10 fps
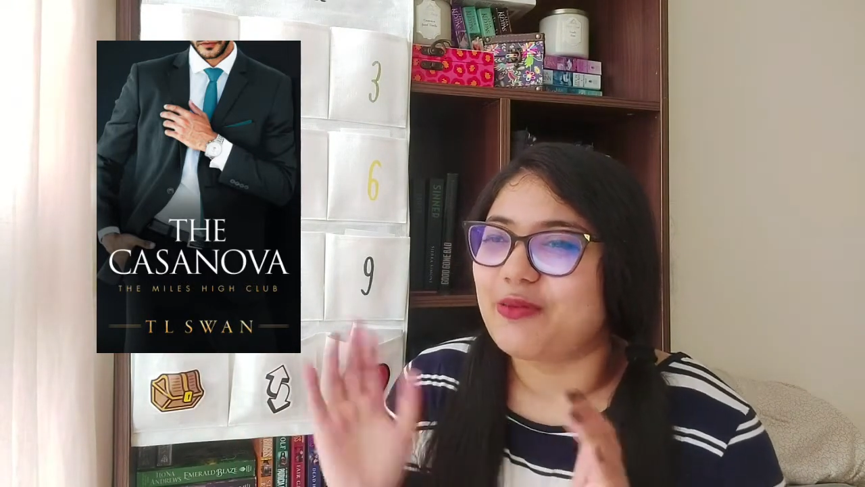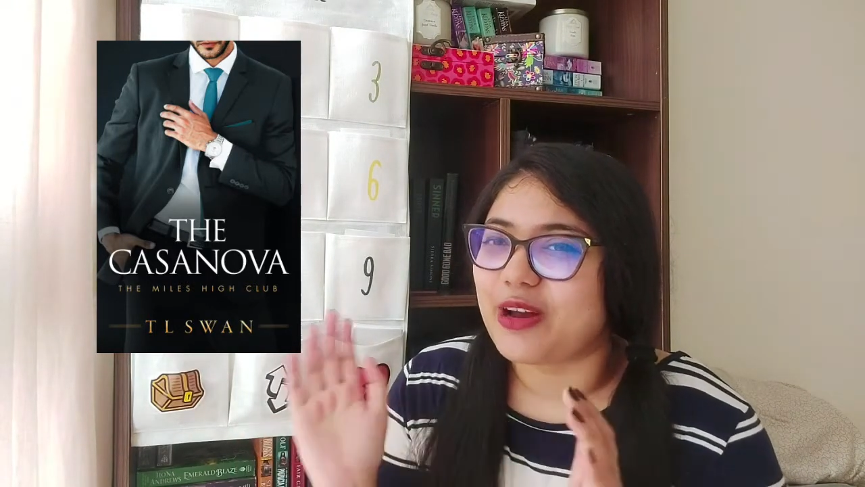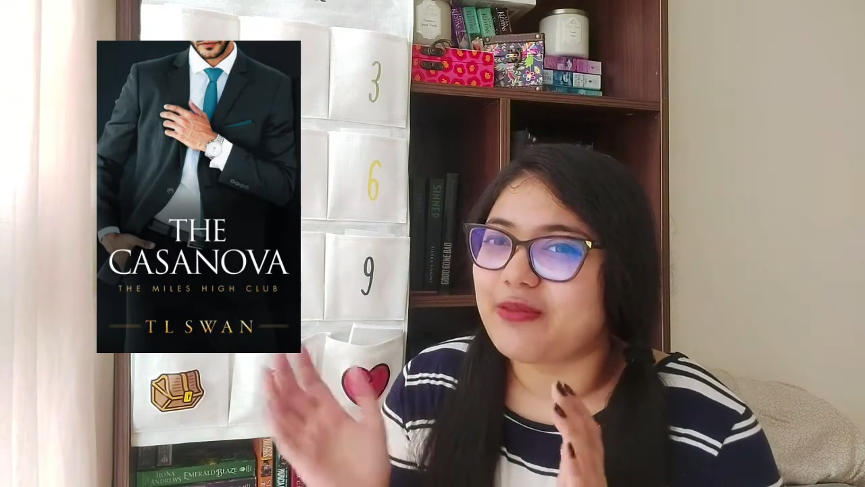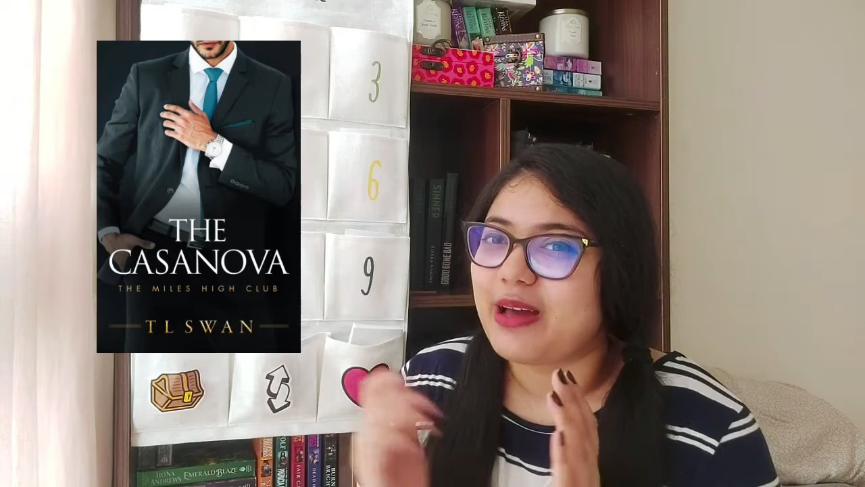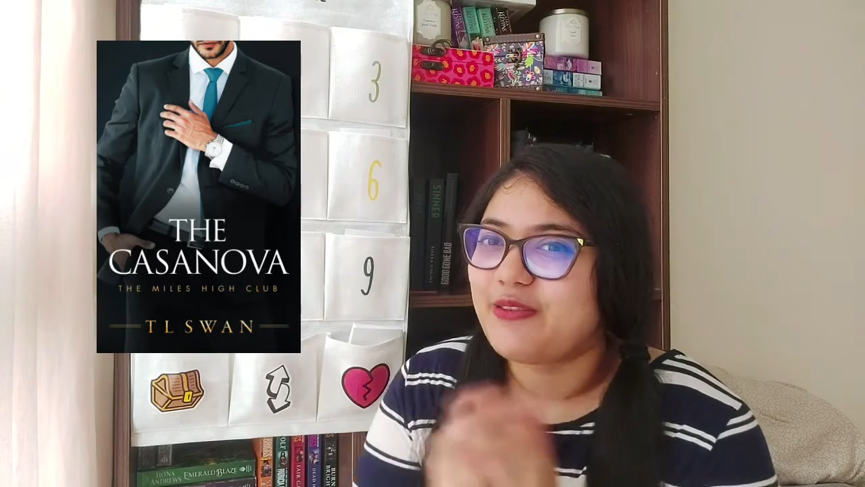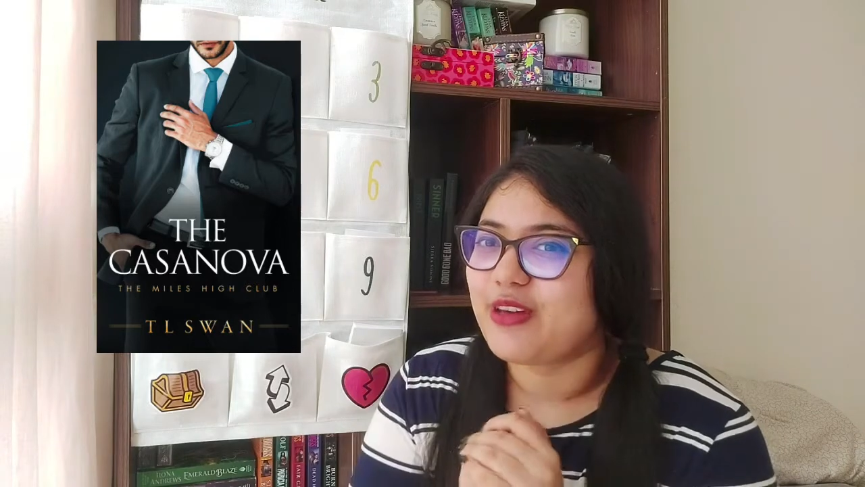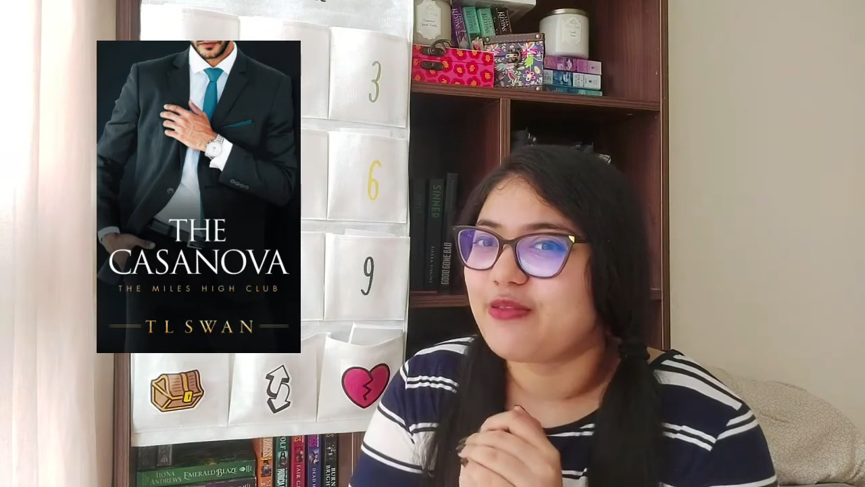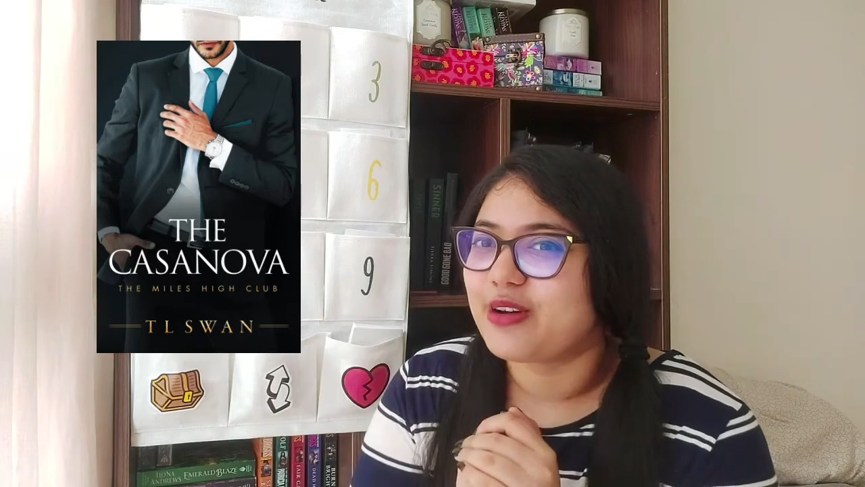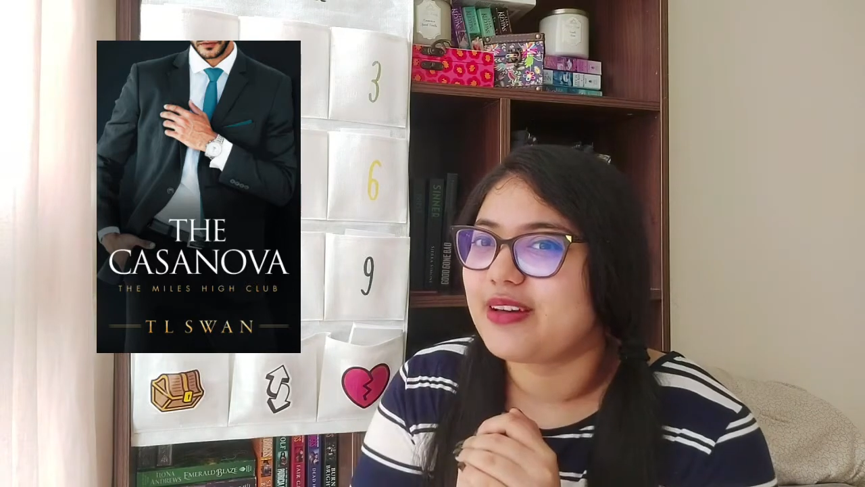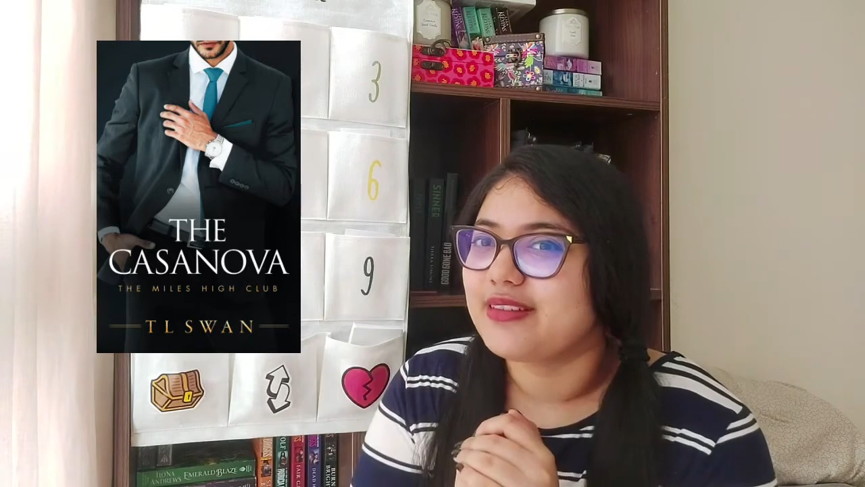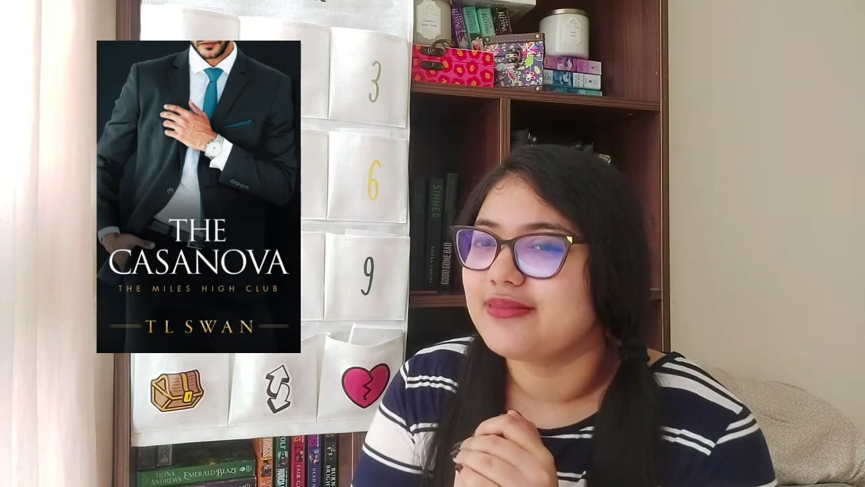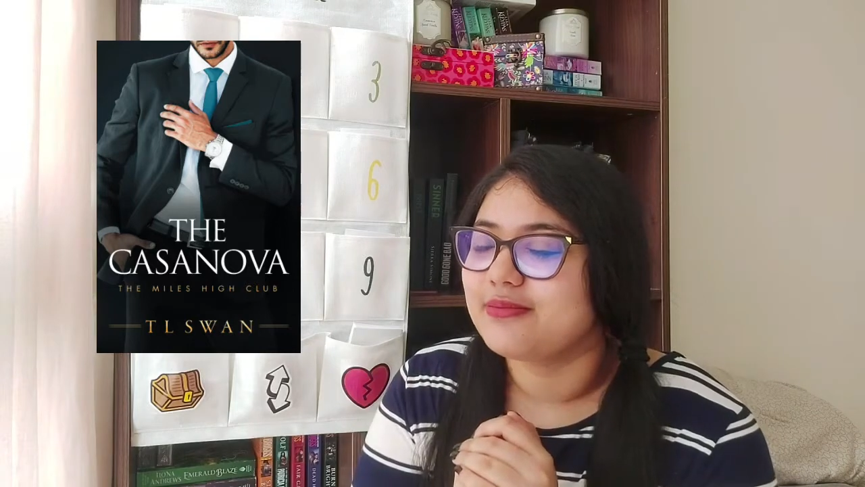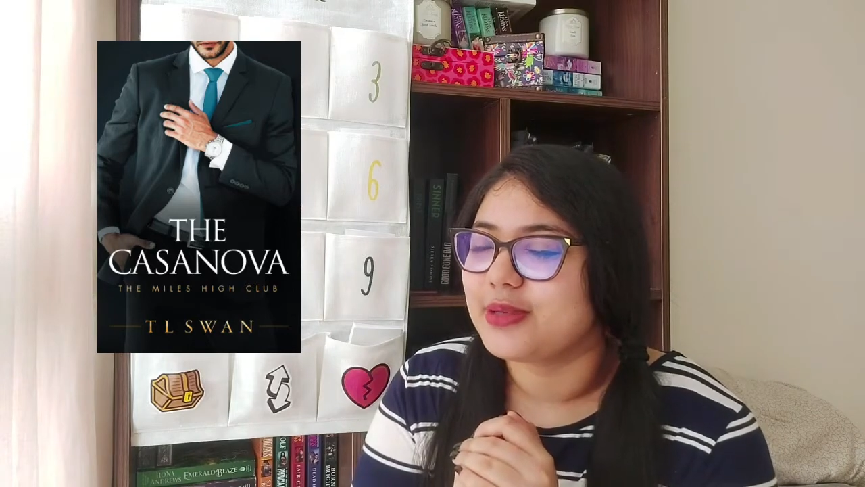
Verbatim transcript: one of my favorite